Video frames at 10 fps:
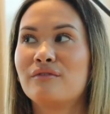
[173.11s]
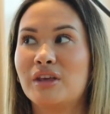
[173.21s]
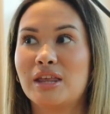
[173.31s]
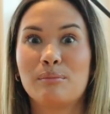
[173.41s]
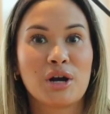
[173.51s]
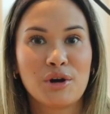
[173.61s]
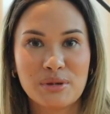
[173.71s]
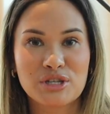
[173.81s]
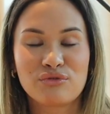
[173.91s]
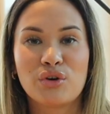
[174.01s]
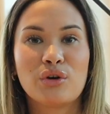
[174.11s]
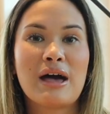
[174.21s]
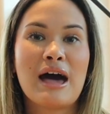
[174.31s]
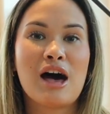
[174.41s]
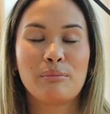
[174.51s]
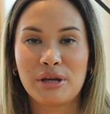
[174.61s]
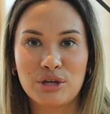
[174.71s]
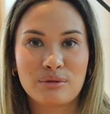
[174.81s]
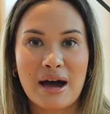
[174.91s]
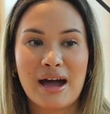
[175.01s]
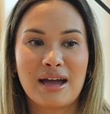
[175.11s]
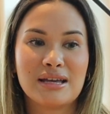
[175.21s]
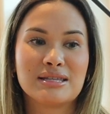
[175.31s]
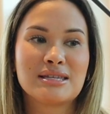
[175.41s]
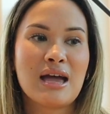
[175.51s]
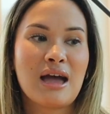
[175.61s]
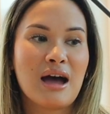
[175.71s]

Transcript: feeling purposeful, helping you guys,